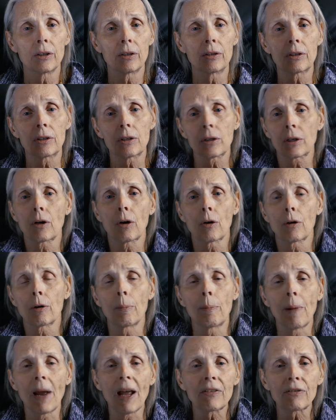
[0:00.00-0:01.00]
to go to the
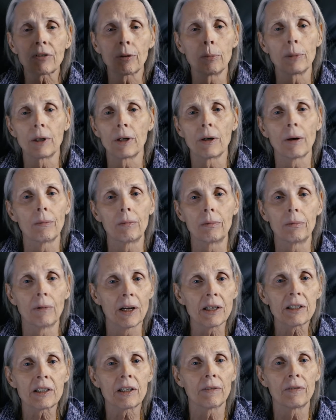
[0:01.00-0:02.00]
bathroom, and the
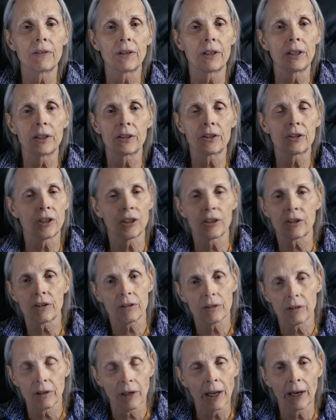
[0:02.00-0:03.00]
rest of it is just
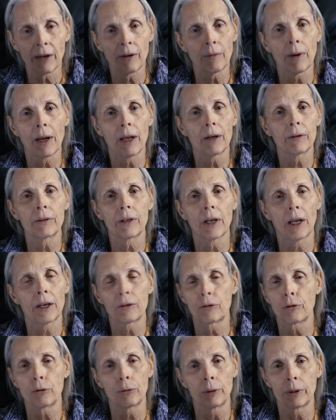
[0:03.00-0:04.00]
laying around
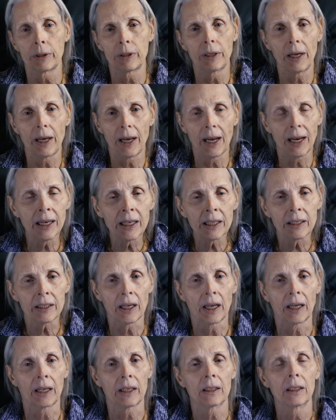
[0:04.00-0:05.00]
not doing
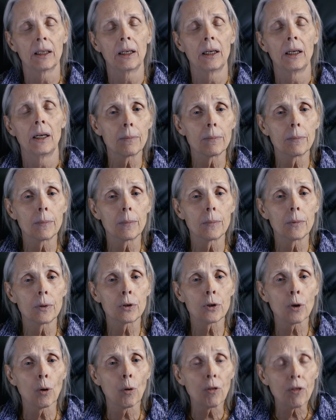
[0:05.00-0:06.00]
anything.
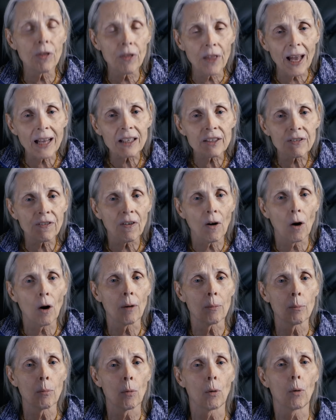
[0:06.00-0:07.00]
So that's far
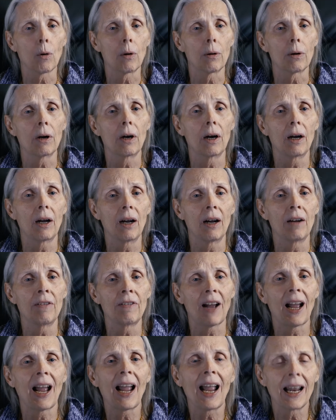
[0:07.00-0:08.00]
more of
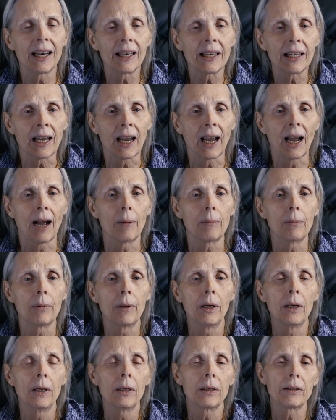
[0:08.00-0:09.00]
a handicap
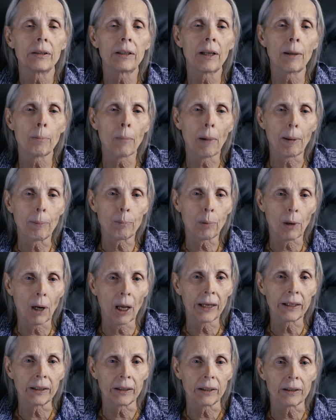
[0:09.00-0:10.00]
than my
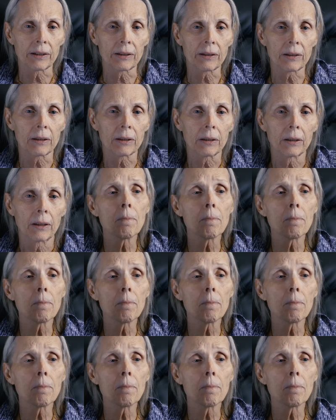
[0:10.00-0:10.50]
blindness,